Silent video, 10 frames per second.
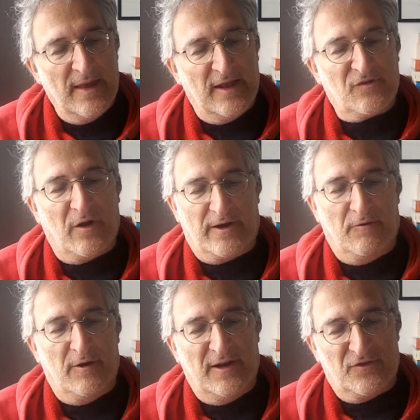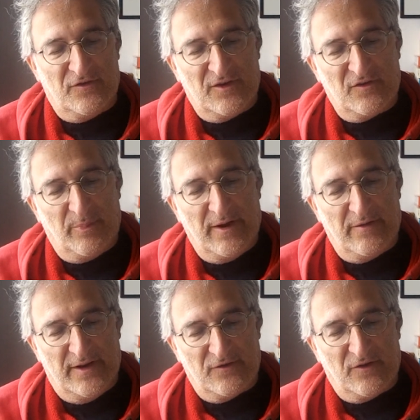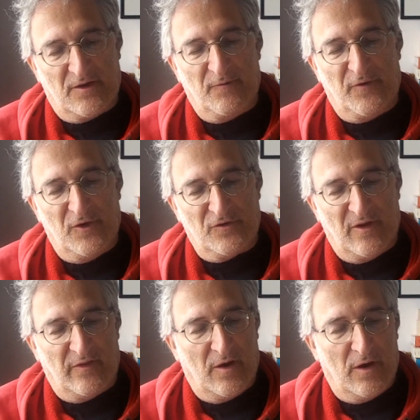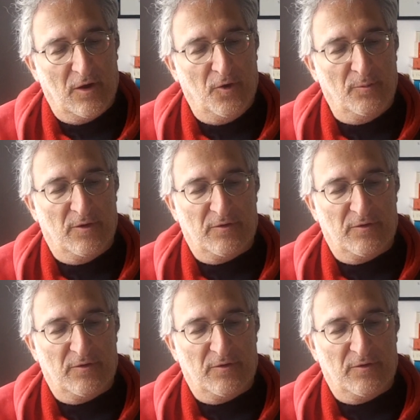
It's like a religious experience the confusion in the home,